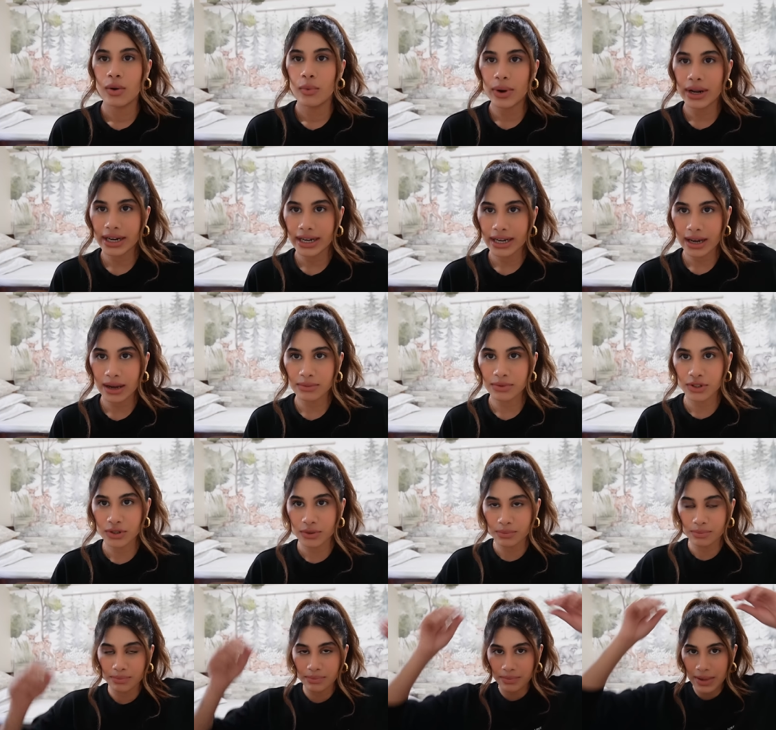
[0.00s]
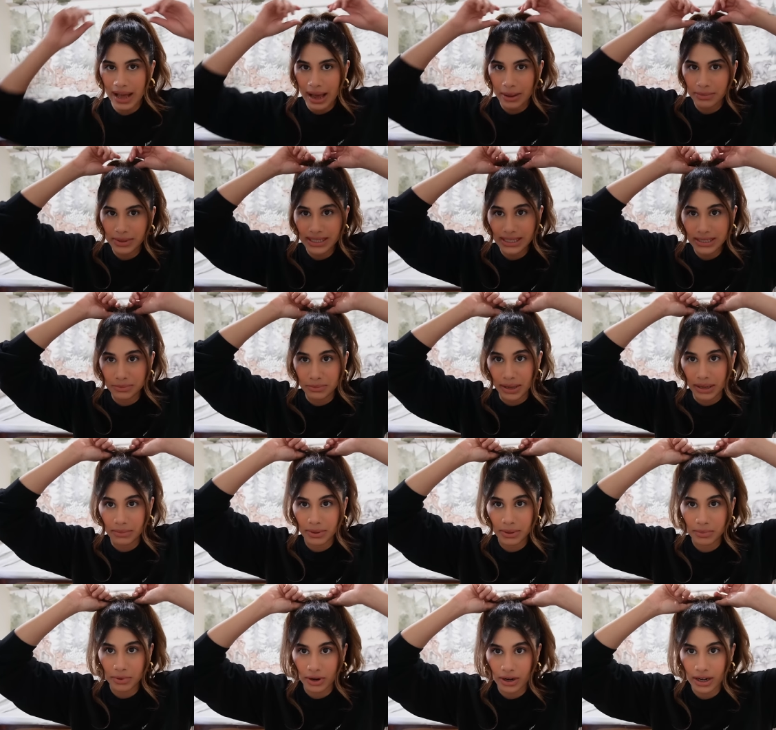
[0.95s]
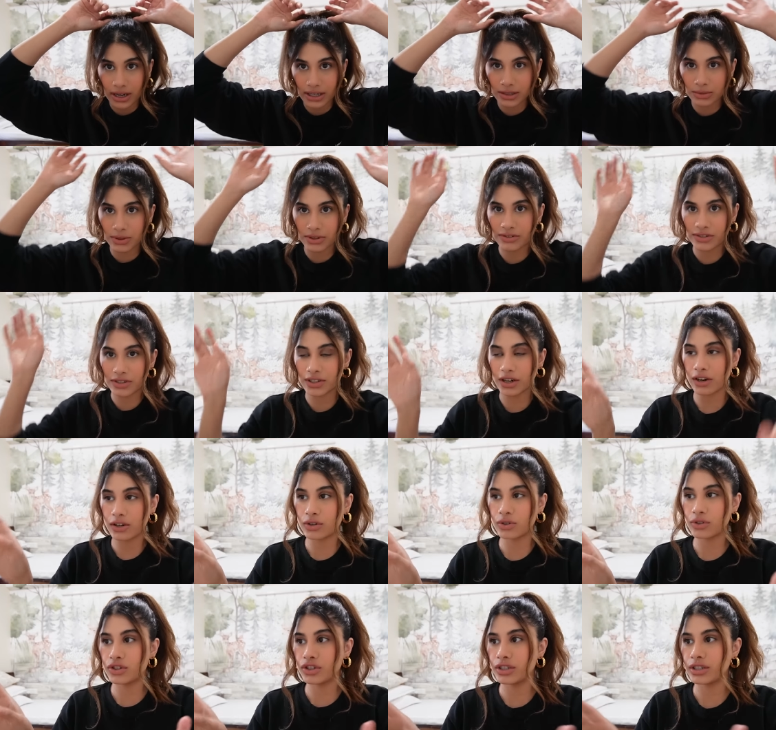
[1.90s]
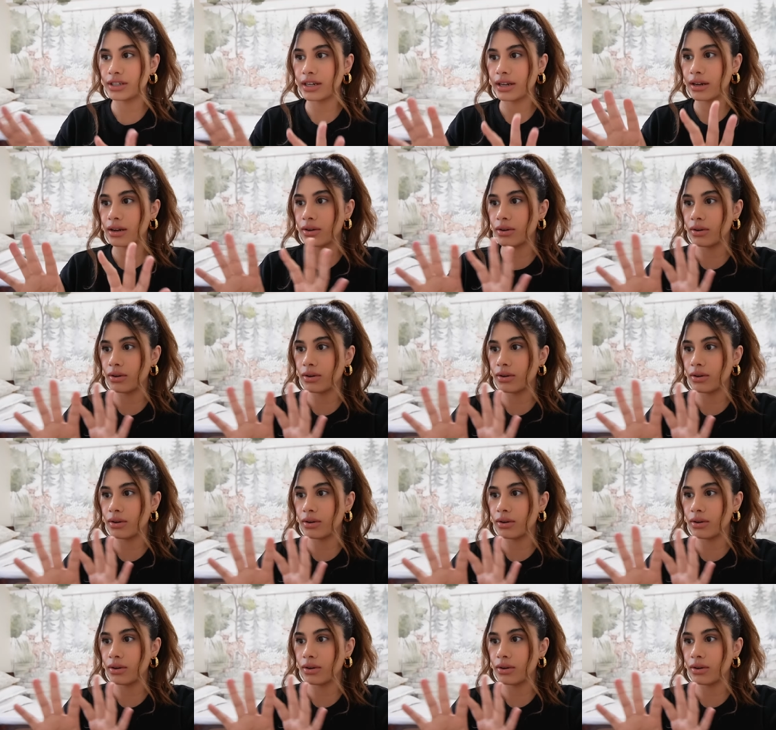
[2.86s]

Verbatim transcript: When it comes to Abby's baby products, we've stuck to just like